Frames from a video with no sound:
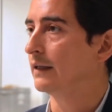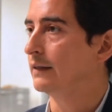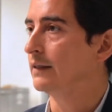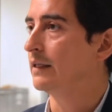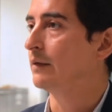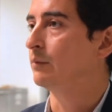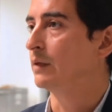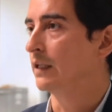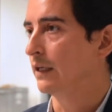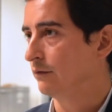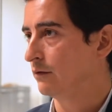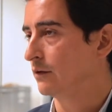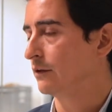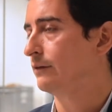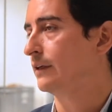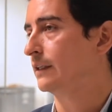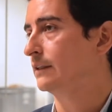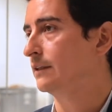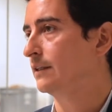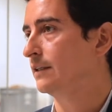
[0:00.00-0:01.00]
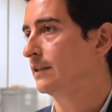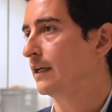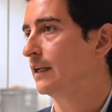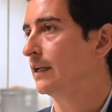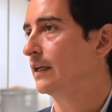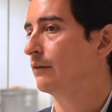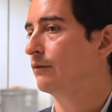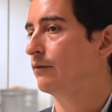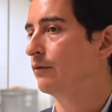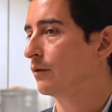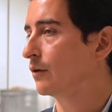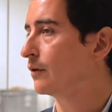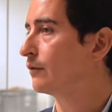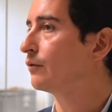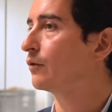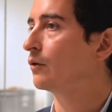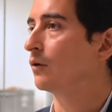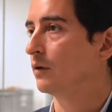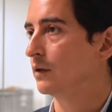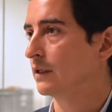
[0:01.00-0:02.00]
deep level of understanding
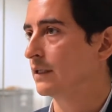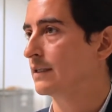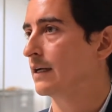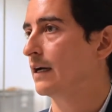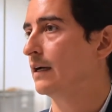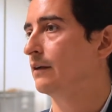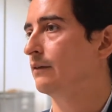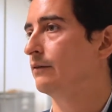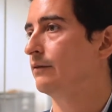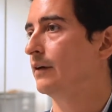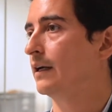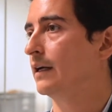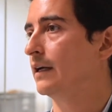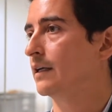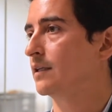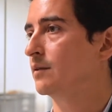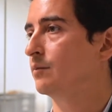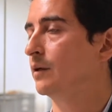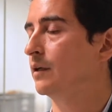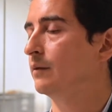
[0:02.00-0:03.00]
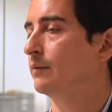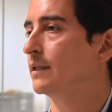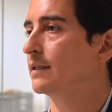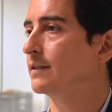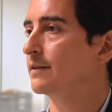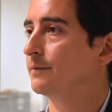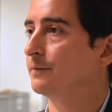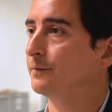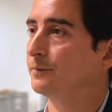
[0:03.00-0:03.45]
for all these kind of experiments.